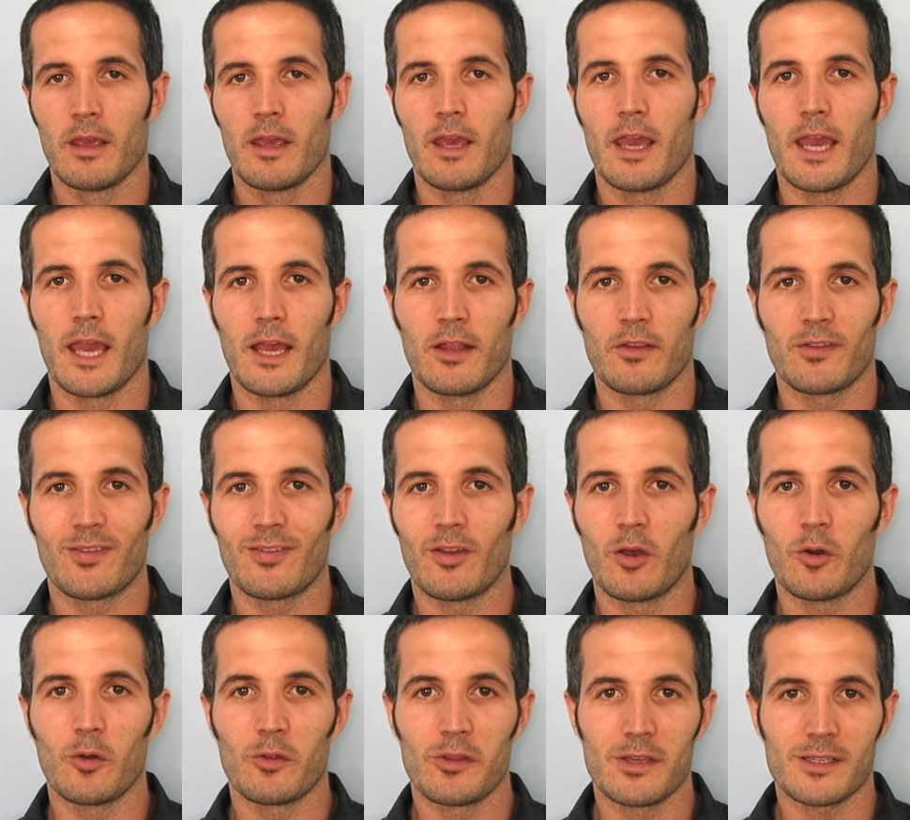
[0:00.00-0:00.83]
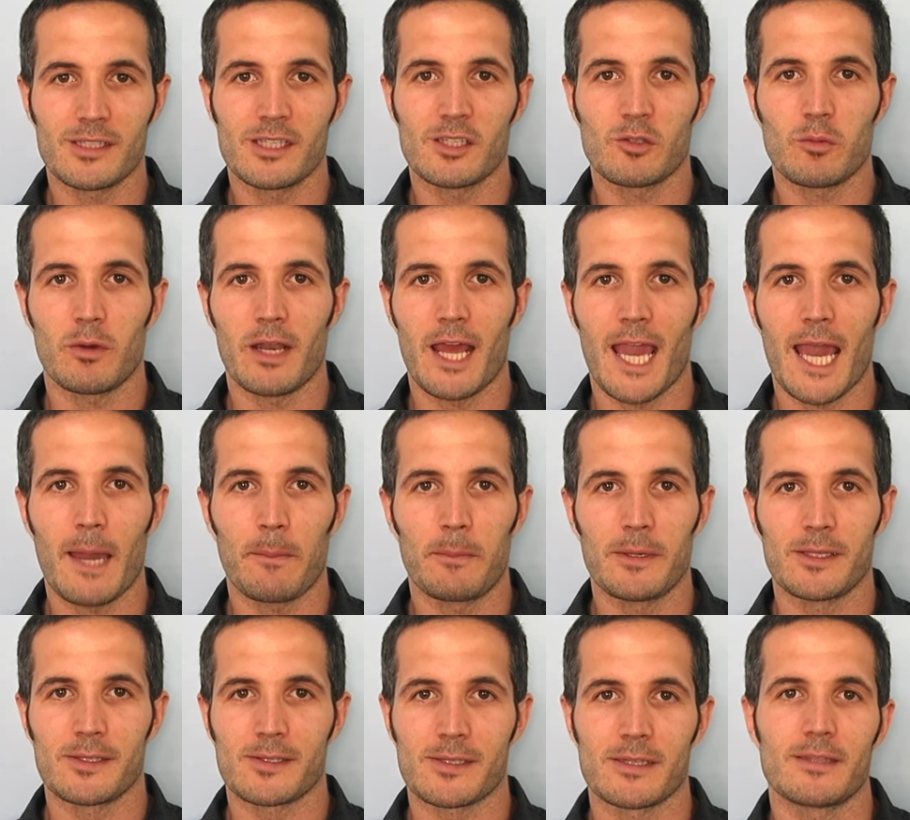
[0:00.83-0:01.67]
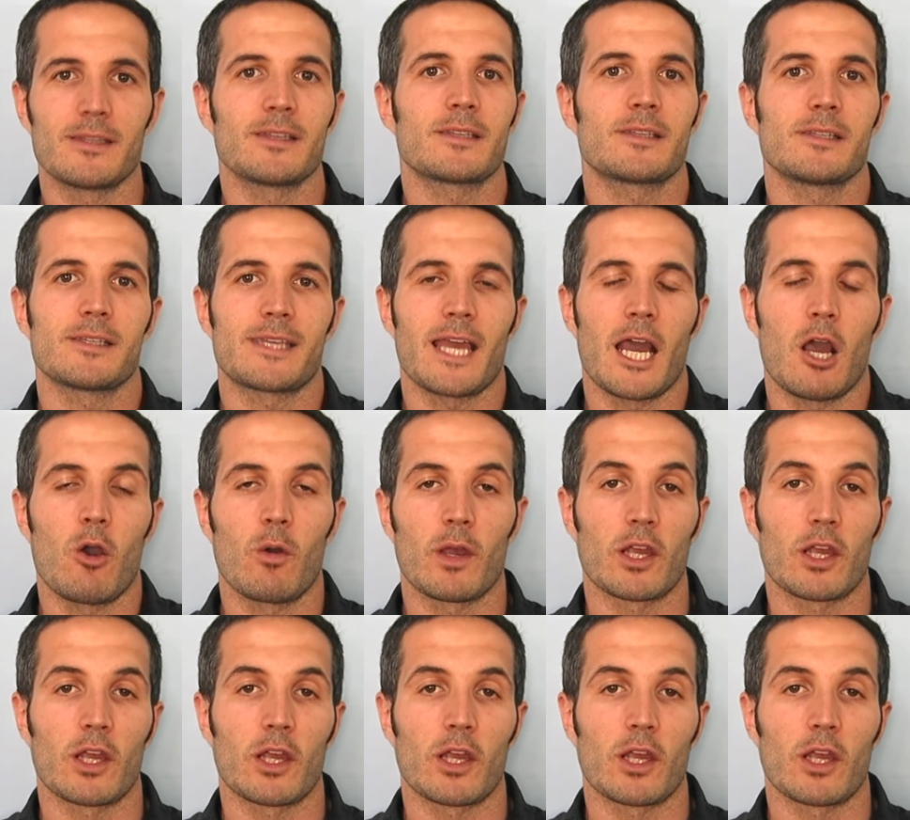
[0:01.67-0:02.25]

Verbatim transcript: And so this is what happens, and this is how